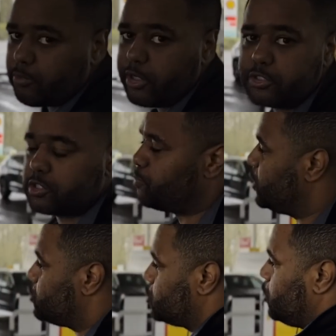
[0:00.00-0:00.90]
upgraded
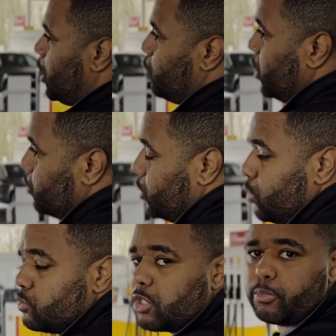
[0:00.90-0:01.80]
suspension, lightweight
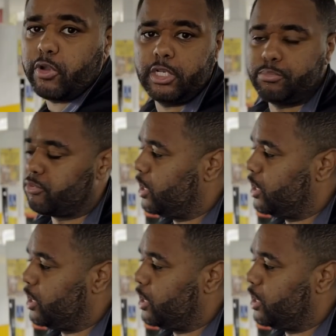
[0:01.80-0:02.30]
wheels, upgraded